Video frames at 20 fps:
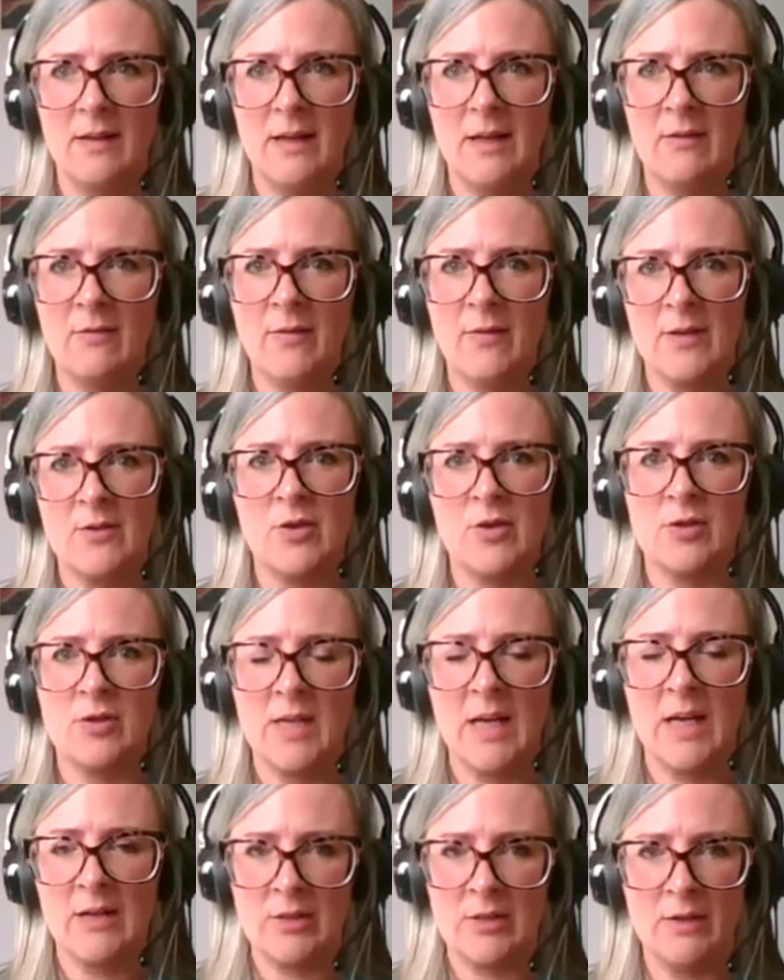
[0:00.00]
if I
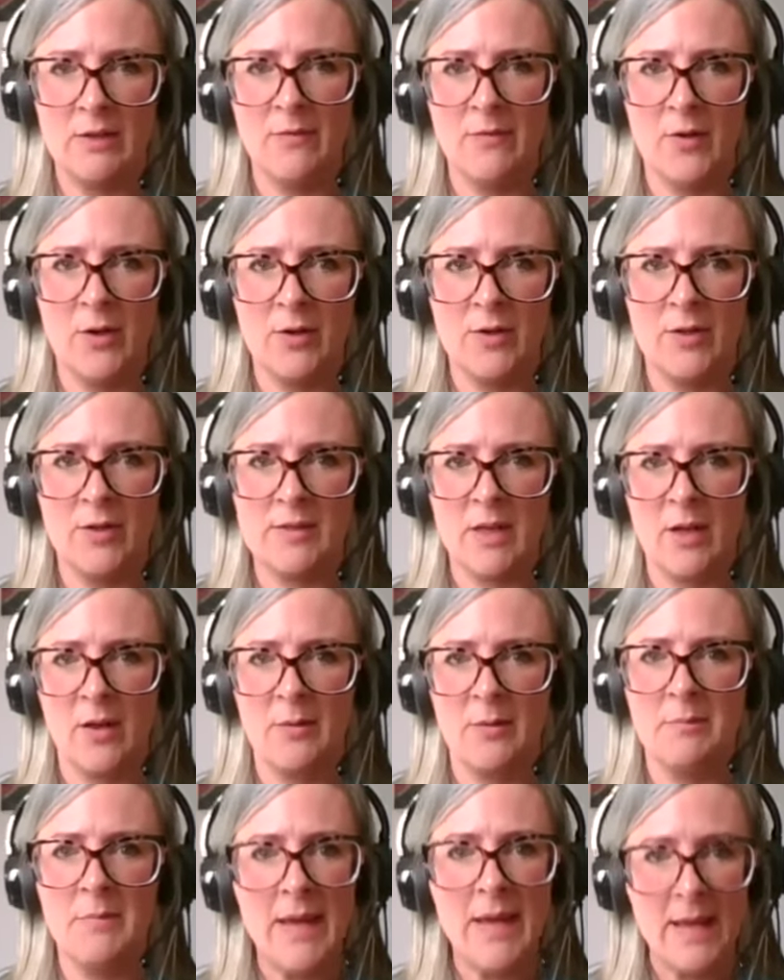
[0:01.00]
just actually focus
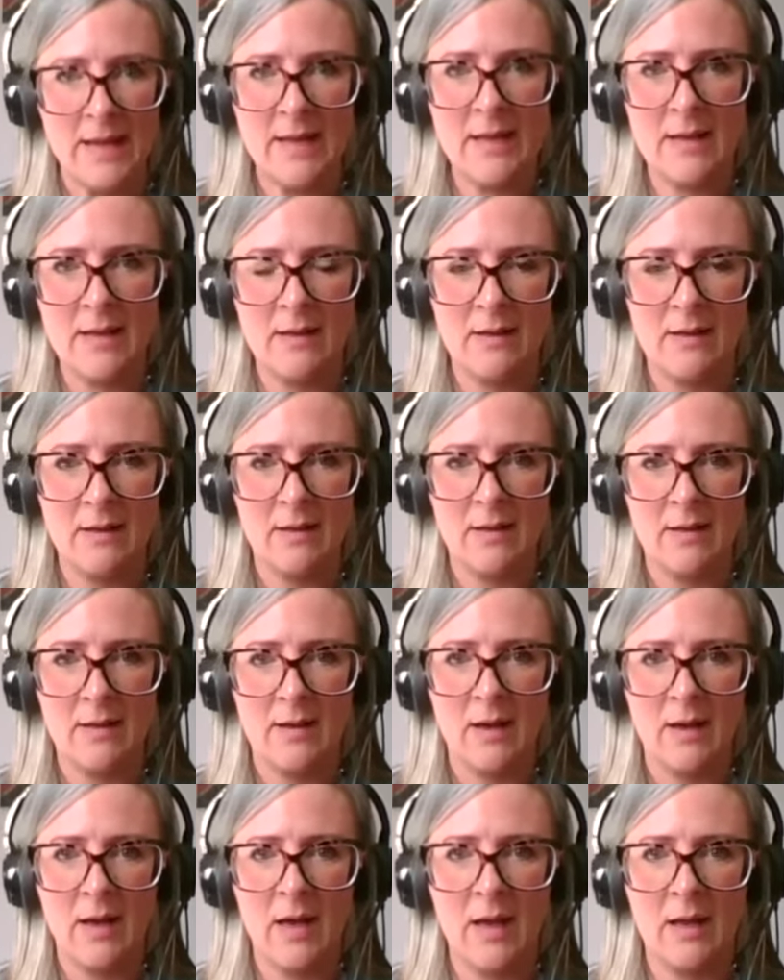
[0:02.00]
on me
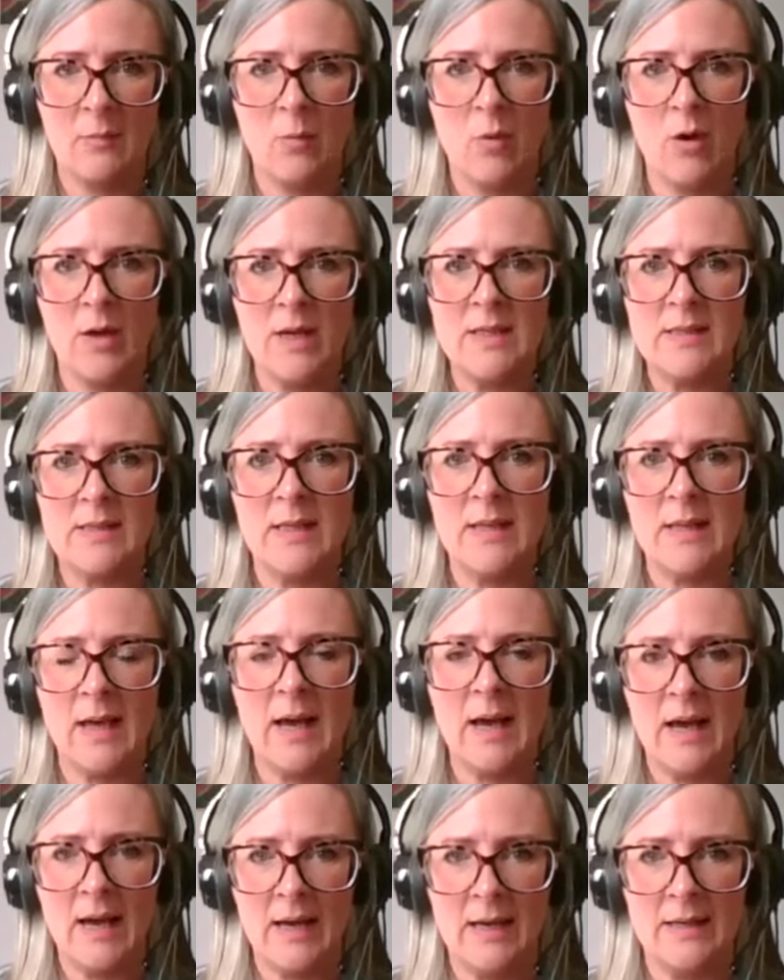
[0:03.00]
and what is it
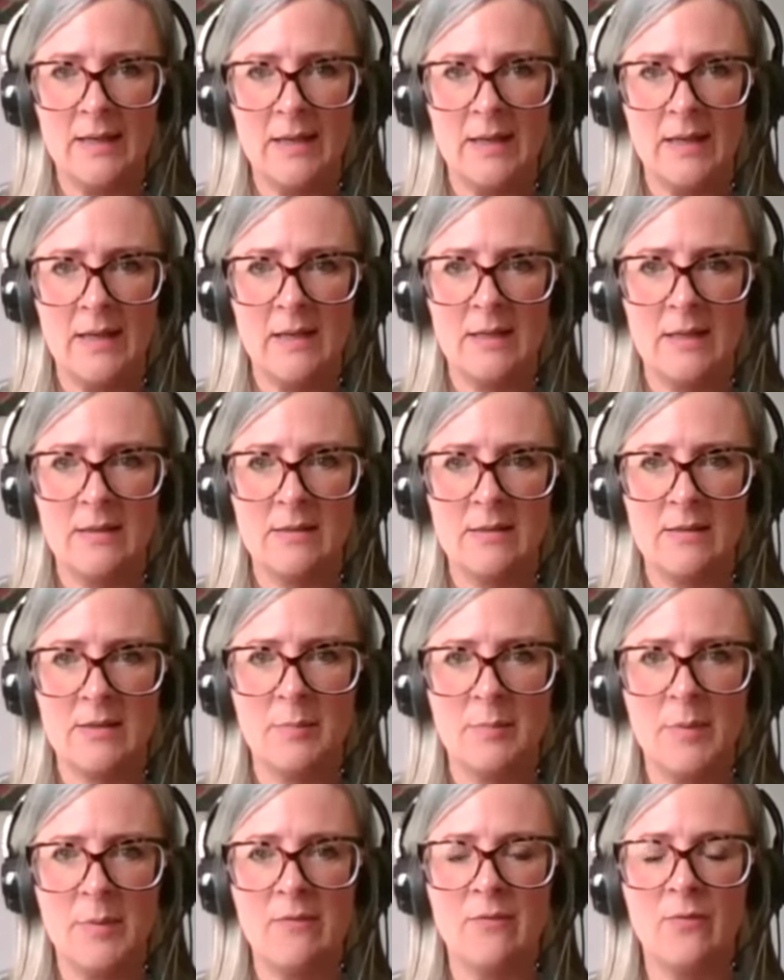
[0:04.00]
that I need
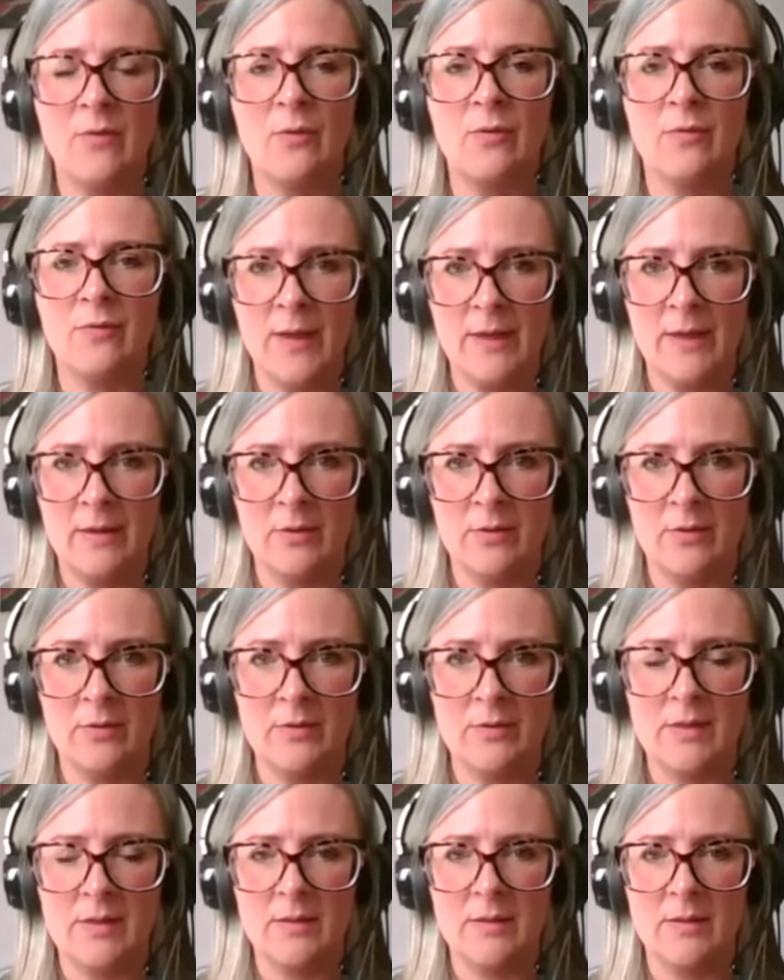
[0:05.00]
to be
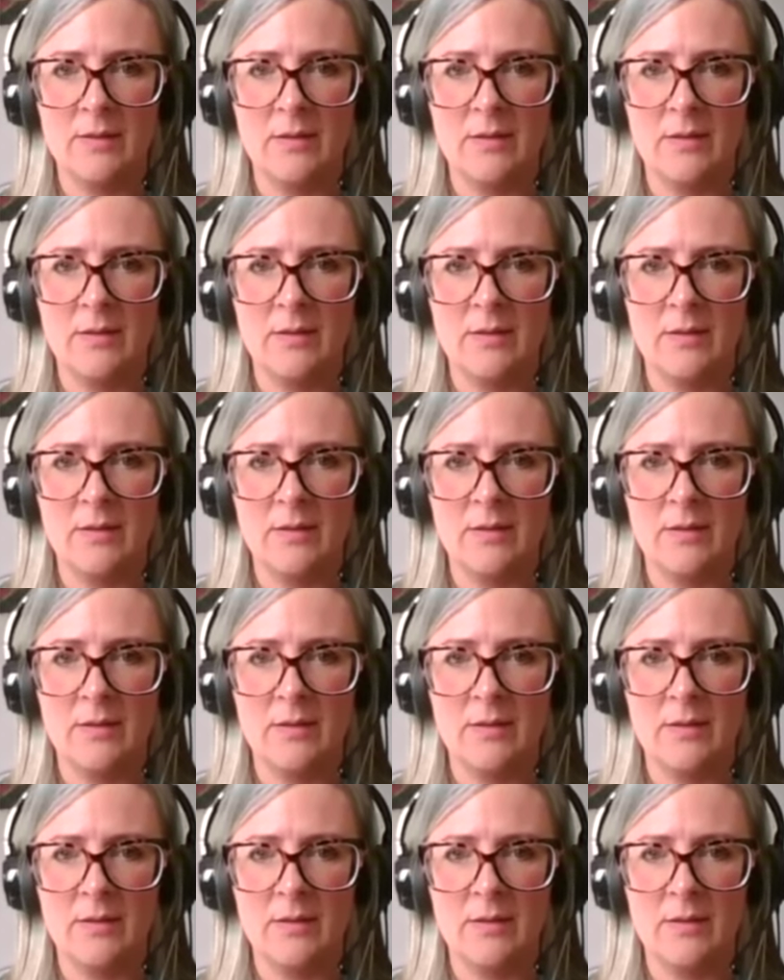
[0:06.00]
fulfilled,